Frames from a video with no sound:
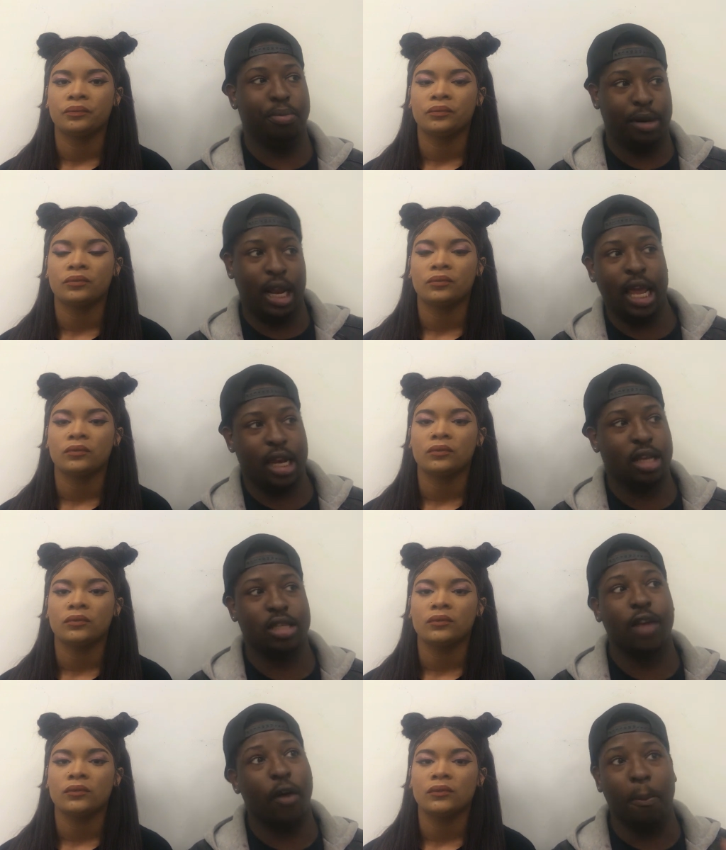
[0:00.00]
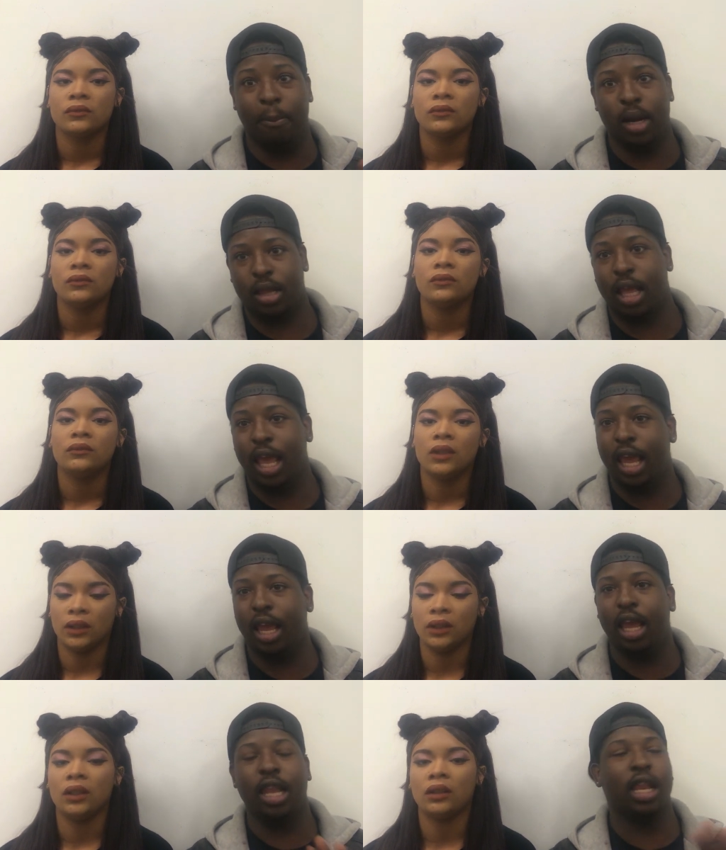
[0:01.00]
Speaker 1: plan that stuff a month
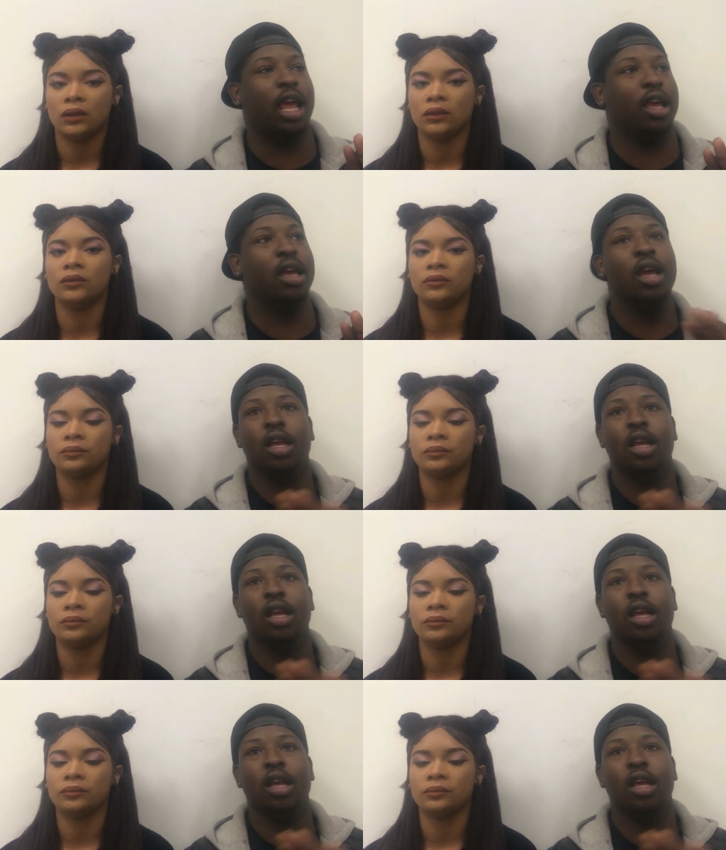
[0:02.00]
ahead, yeah. and